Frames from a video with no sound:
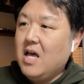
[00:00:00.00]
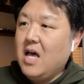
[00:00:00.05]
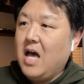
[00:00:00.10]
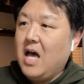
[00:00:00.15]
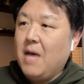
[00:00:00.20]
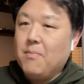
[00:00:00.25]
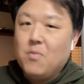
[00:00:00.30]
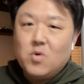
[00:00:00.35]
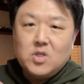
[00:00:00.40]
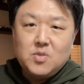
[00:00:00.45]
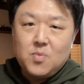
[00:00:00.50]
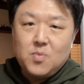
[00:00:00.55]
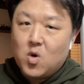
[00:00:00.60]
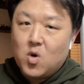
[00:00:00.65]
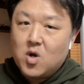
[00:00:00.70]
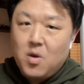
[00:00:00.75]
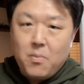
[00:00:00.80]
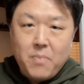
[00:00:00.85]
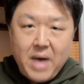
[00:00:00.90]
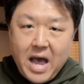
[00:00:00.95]
I'm much more
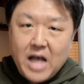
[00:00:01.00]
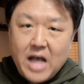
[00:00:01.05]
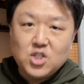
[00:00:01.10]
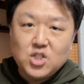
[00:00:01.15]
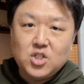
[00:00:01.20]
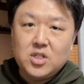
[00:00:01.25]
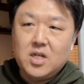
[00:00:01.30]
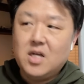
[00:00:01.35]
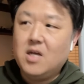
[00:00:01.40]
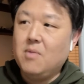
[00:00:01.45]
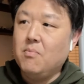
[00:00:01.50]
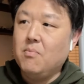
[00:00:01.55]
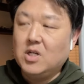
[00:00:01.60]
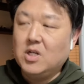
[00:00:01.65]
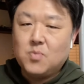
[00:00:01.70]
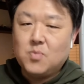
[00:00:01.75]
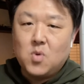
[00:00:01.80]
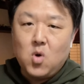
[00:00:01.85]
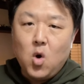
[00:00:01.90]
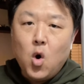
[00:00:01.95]
compassionate,
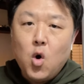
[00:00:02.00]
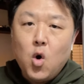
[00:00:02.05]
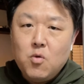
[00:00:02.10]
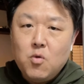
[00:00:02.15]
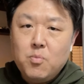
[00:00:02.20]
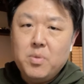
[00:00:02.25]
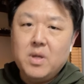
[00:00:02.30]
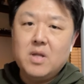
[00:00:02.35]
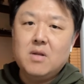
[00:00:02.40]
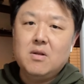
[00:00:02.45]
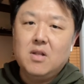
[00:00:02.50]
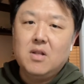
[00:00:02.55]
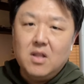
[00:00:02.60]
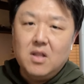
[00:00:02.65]
much more open,